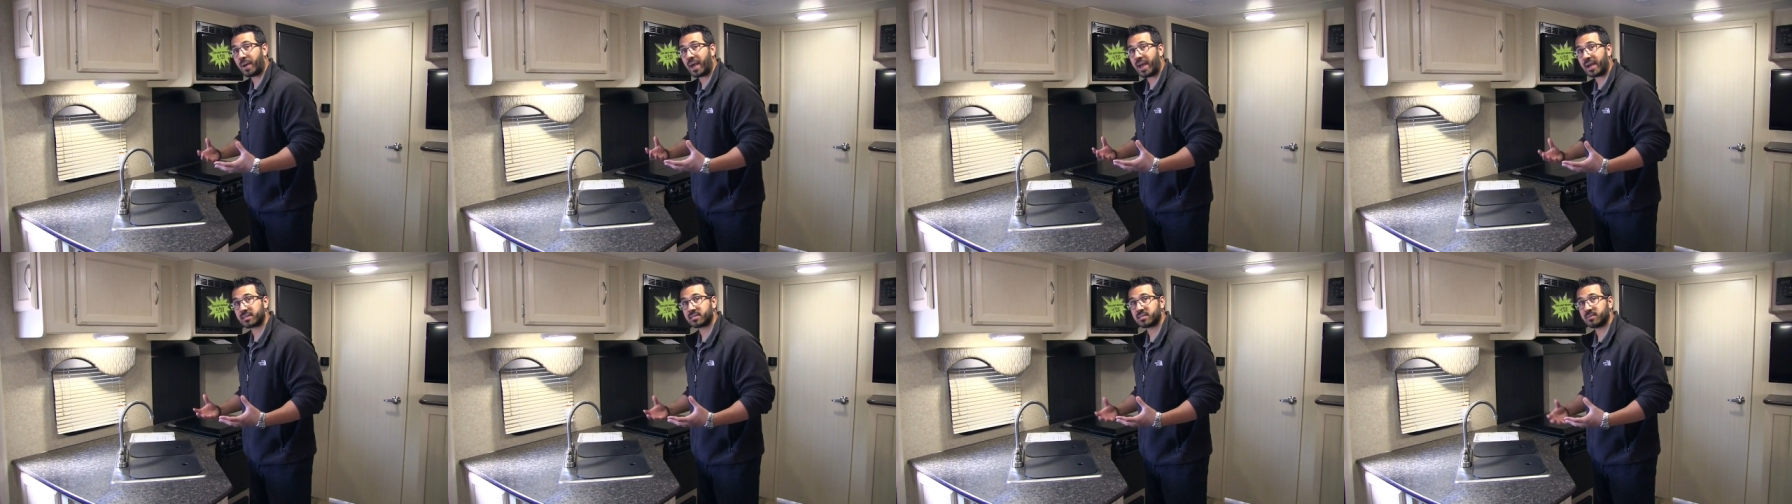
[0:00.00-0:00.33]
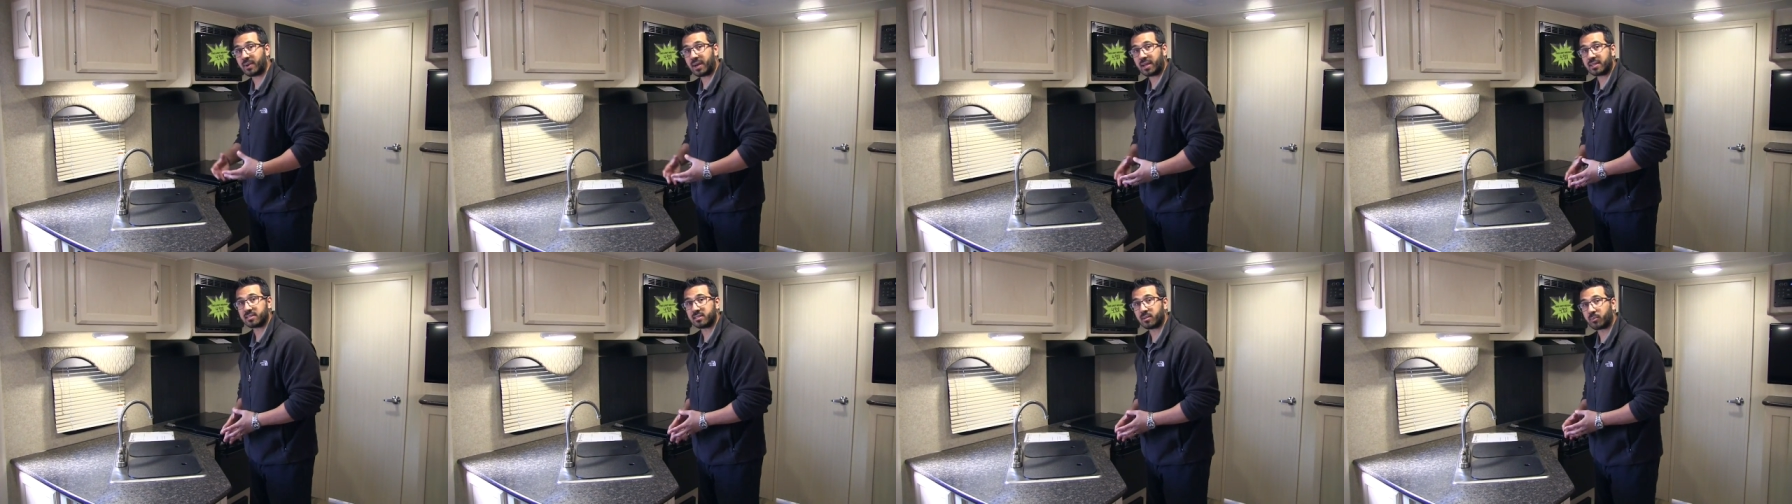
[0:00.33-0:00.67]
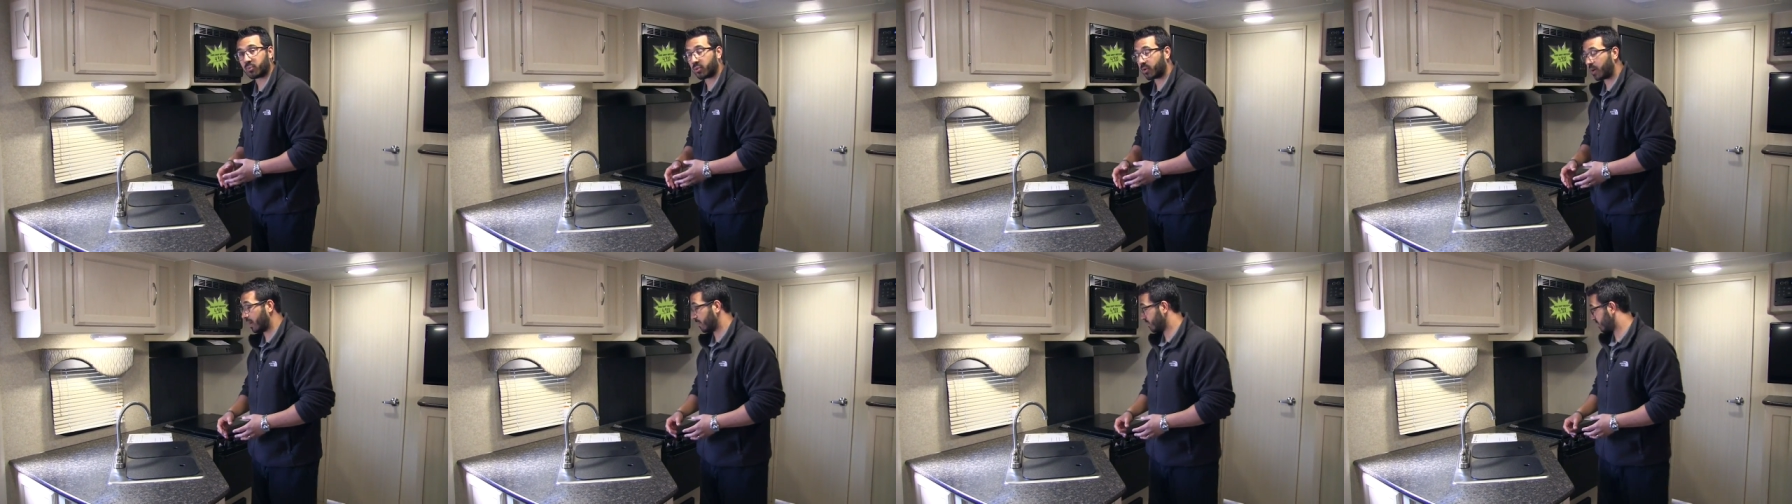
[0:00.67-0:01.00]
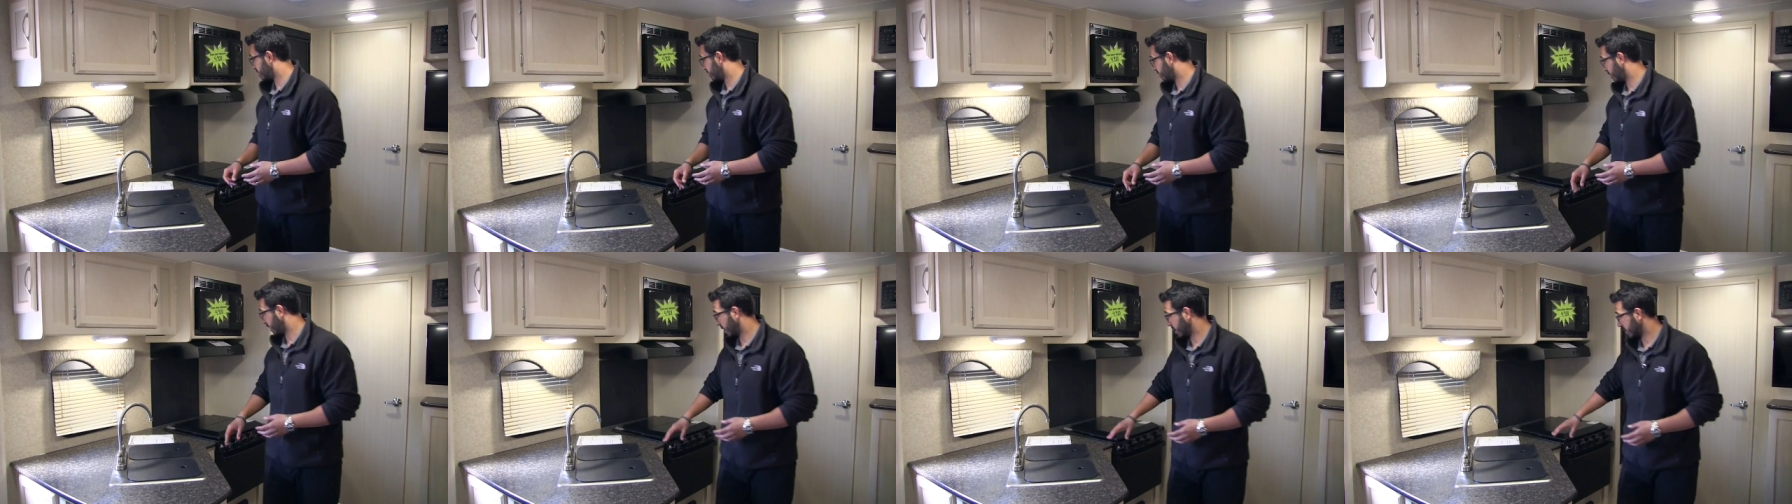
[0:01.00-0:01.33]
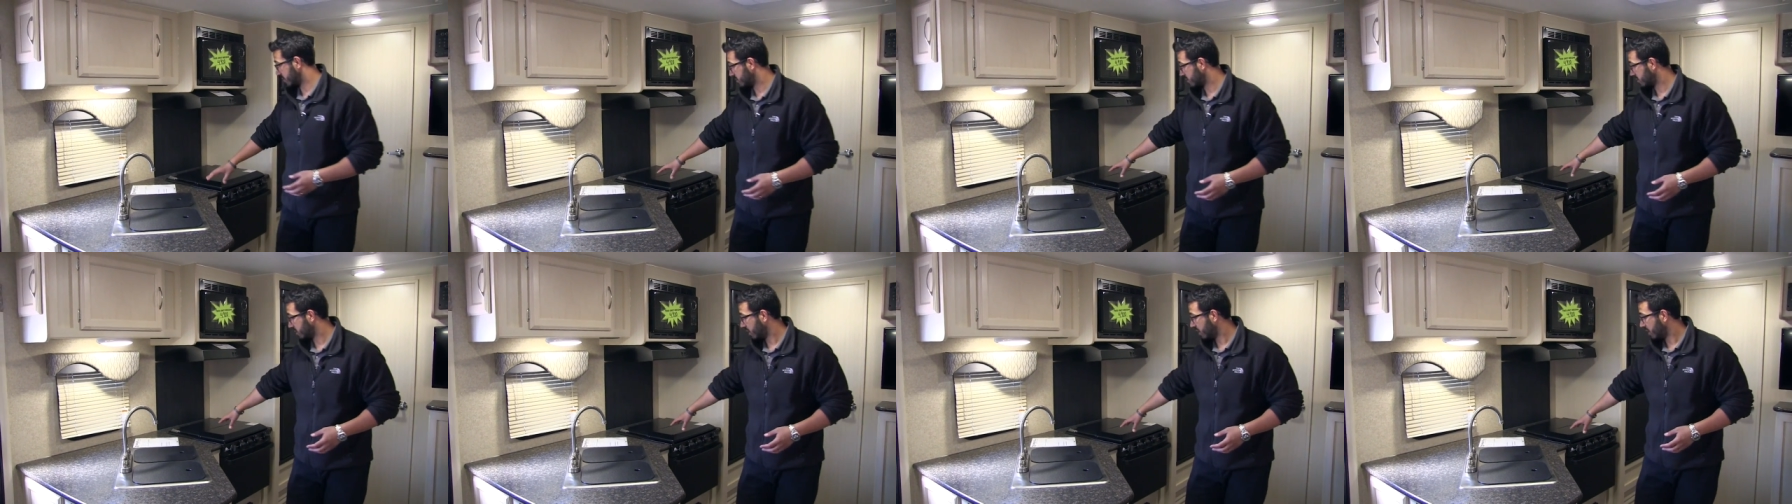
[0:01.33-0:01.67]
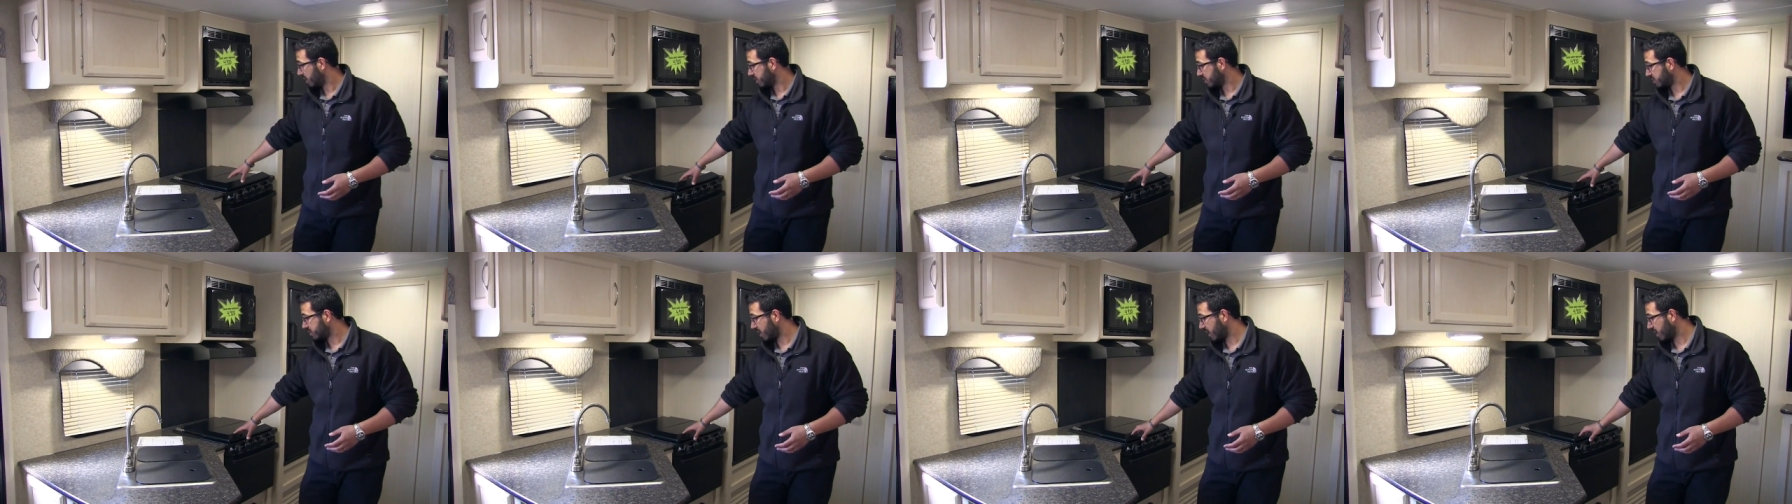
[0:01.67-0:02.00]
maximize the prep space.
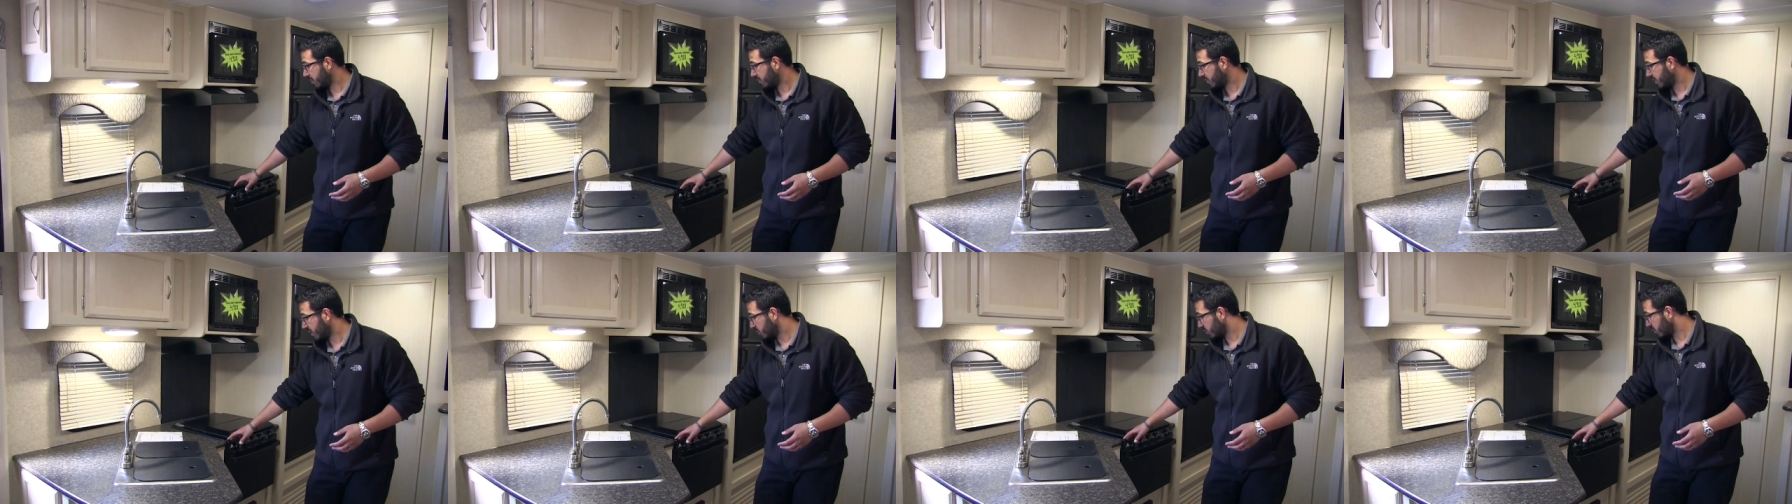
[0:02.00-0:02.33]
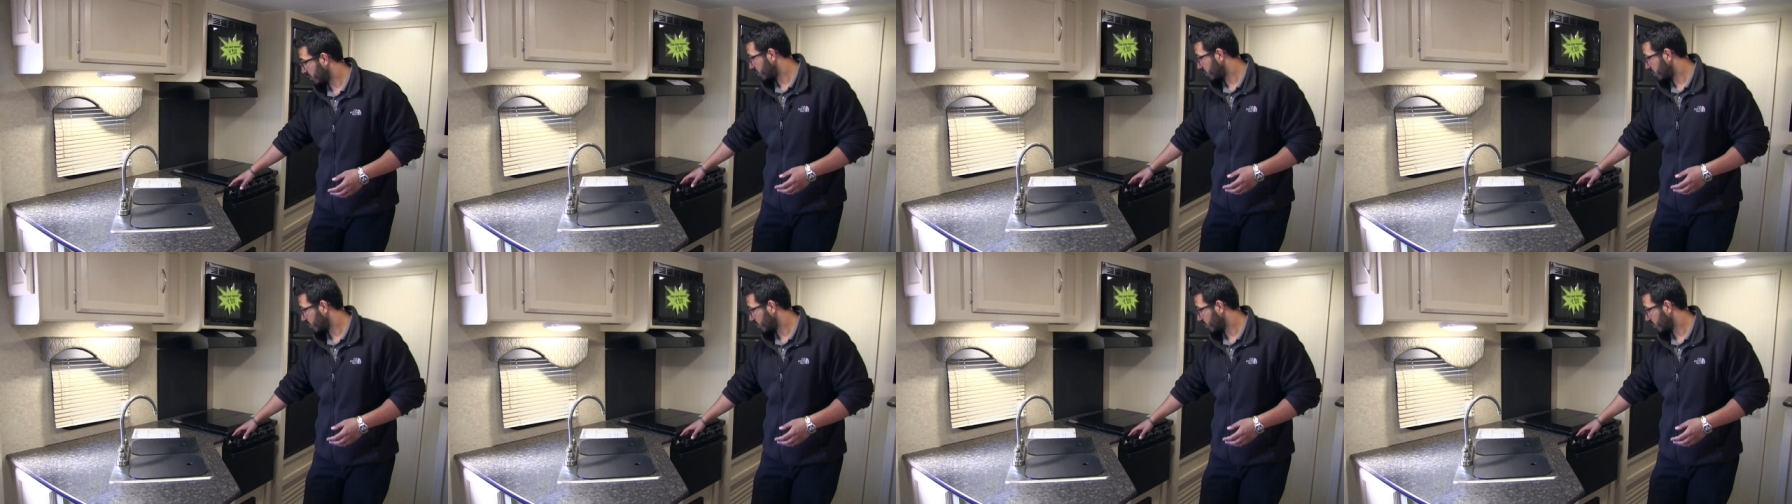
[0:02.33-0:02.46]
Same thing